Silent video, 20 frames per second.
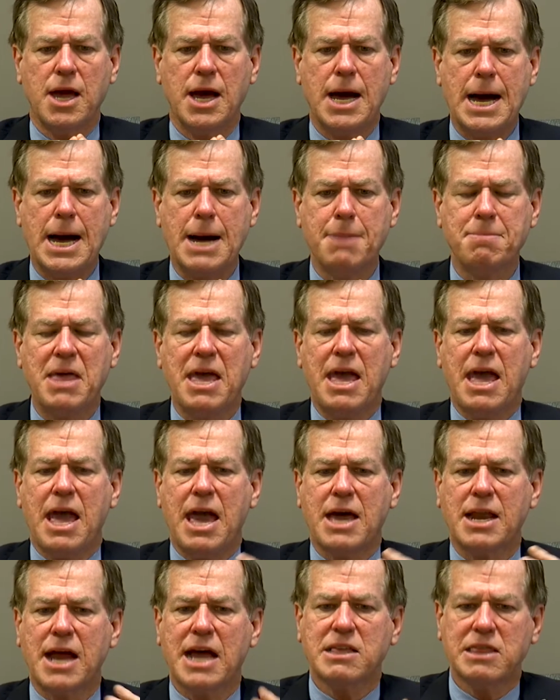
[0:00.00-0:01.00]
Um,
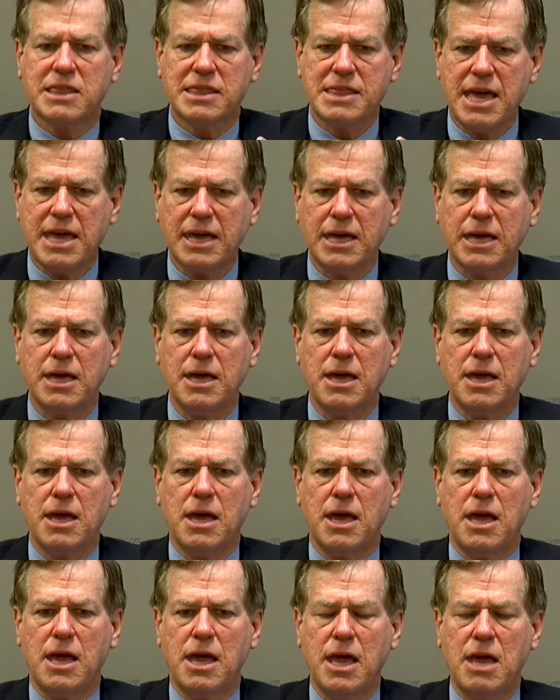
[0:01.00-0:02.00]
and I think
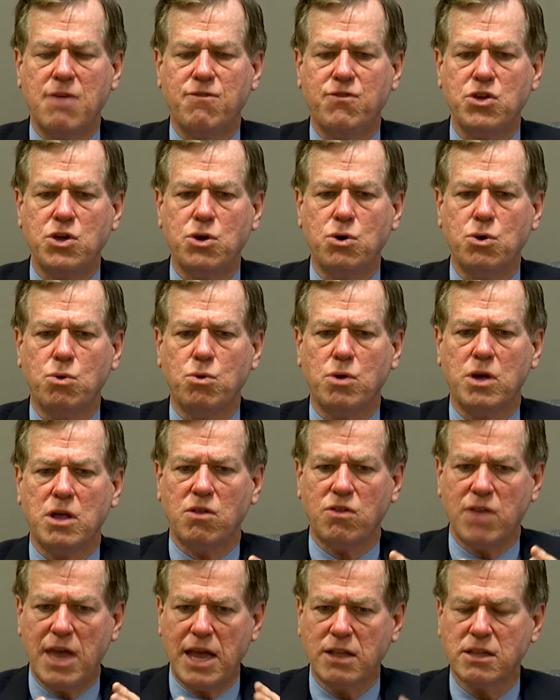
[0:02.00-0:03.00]
if you
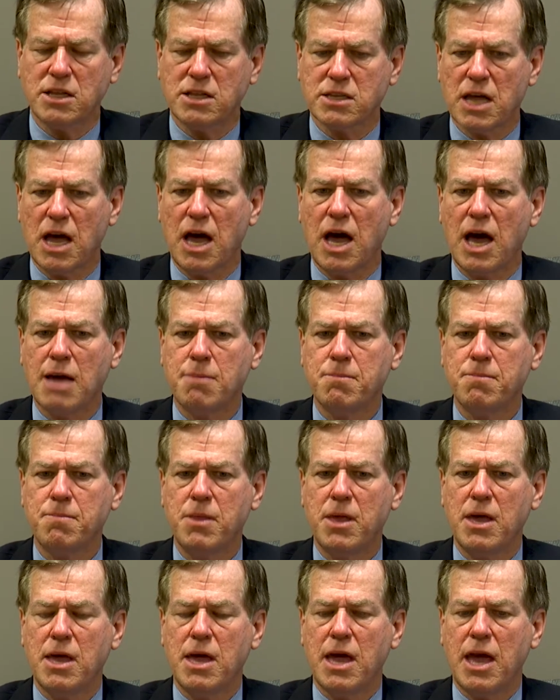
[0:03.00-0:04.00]
take the time
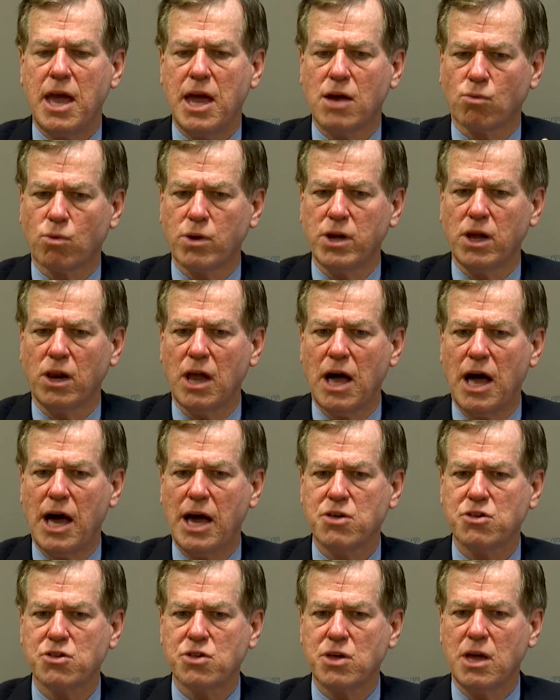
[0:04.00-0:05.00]
and
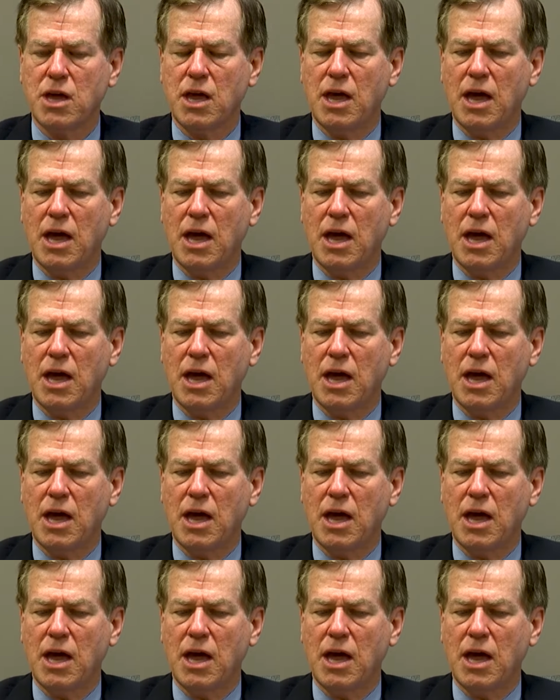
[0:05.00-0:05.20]
realize